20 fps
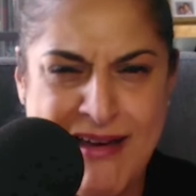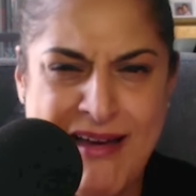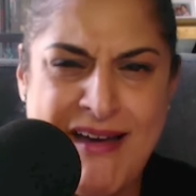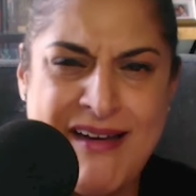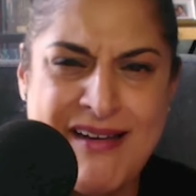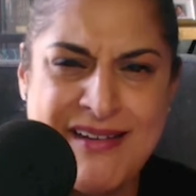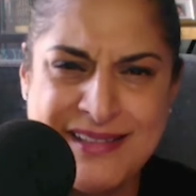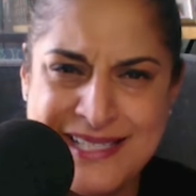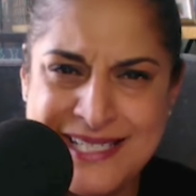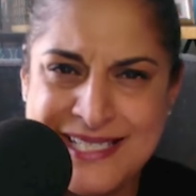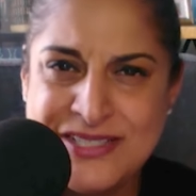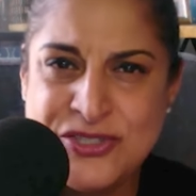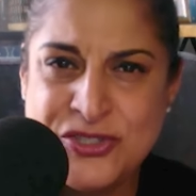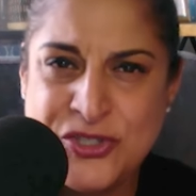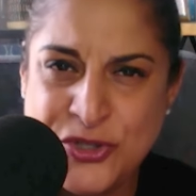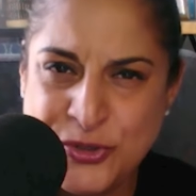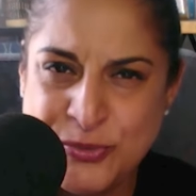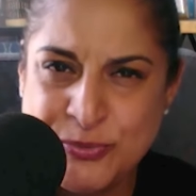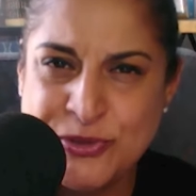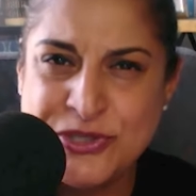Are these
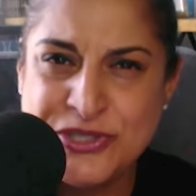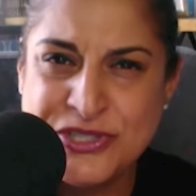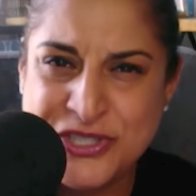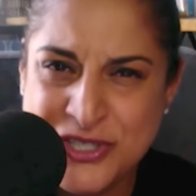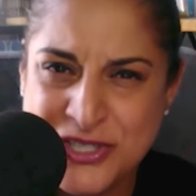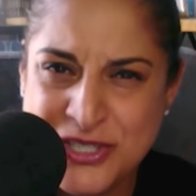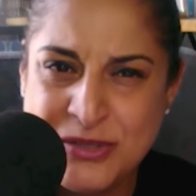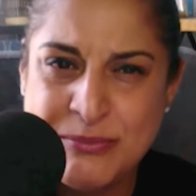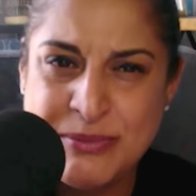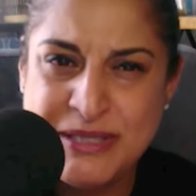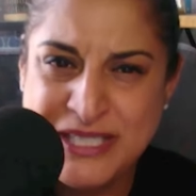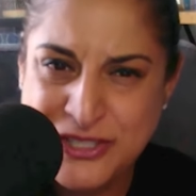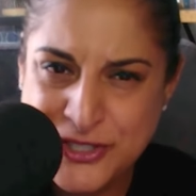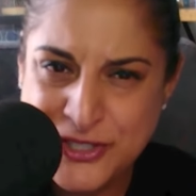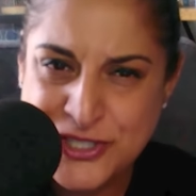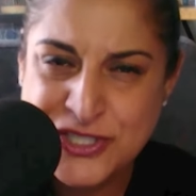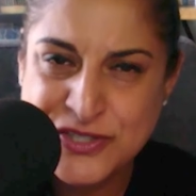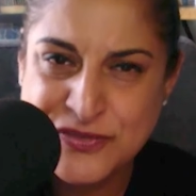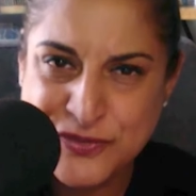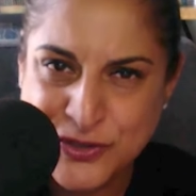notebooks going to be
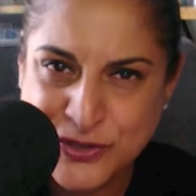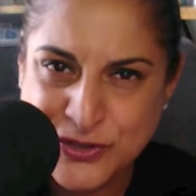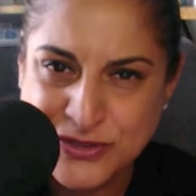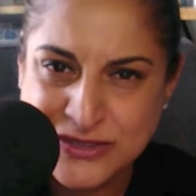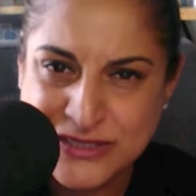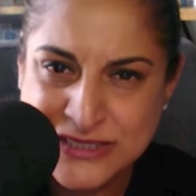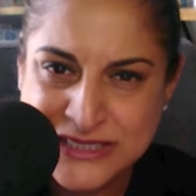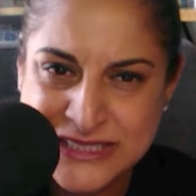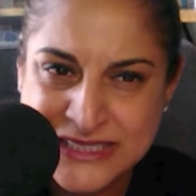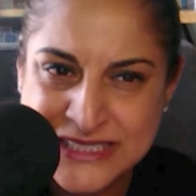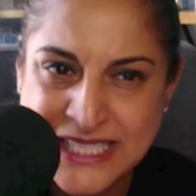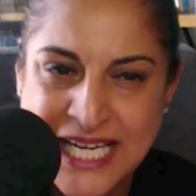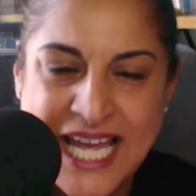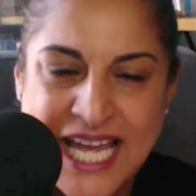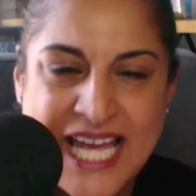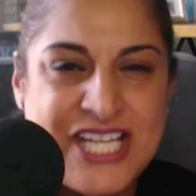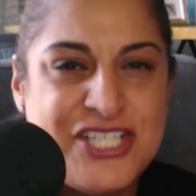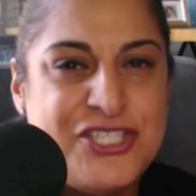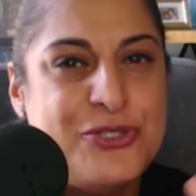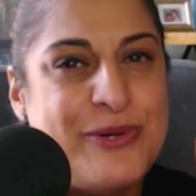useful?
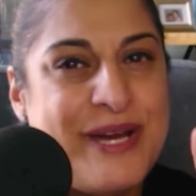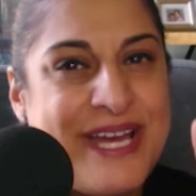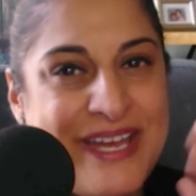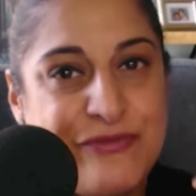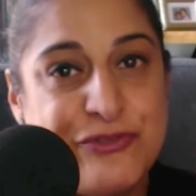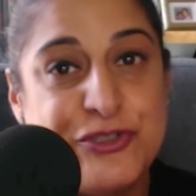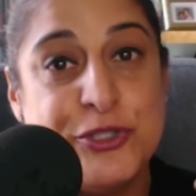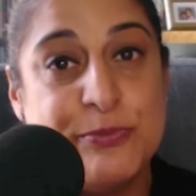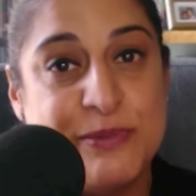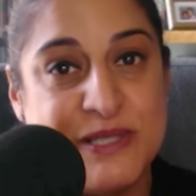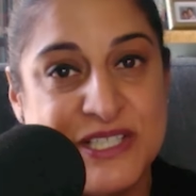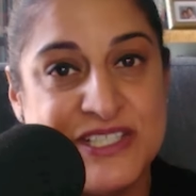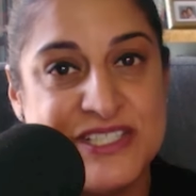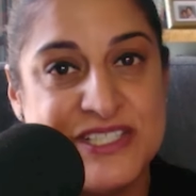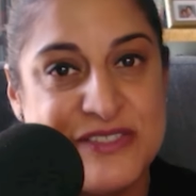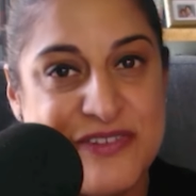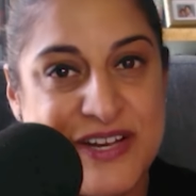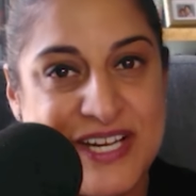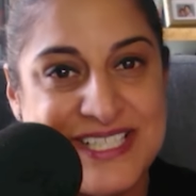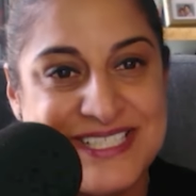And do I have duplicates
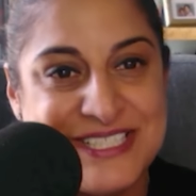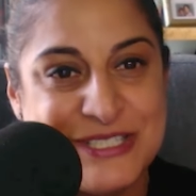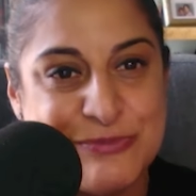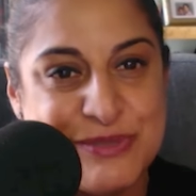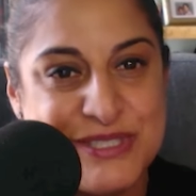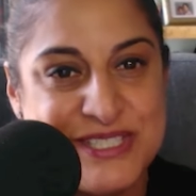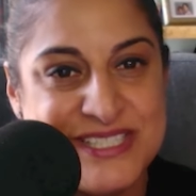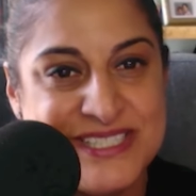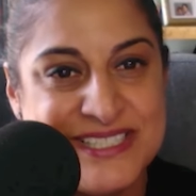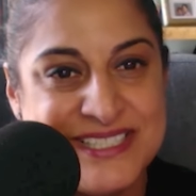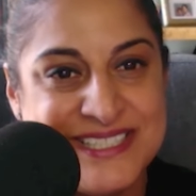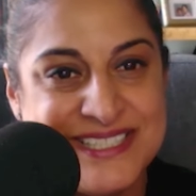of items?